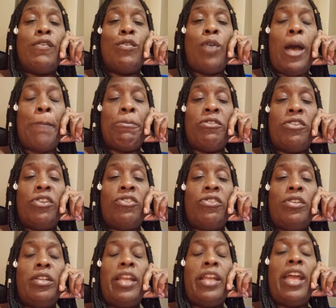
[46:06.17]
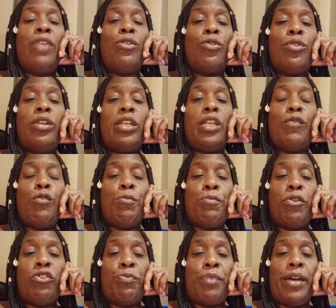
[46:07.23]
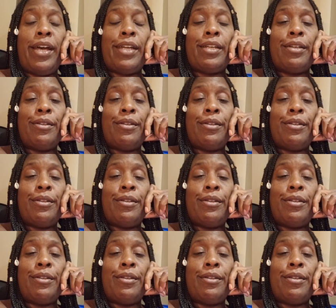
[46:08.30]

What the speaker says: you opposition and they're going to give you pushback.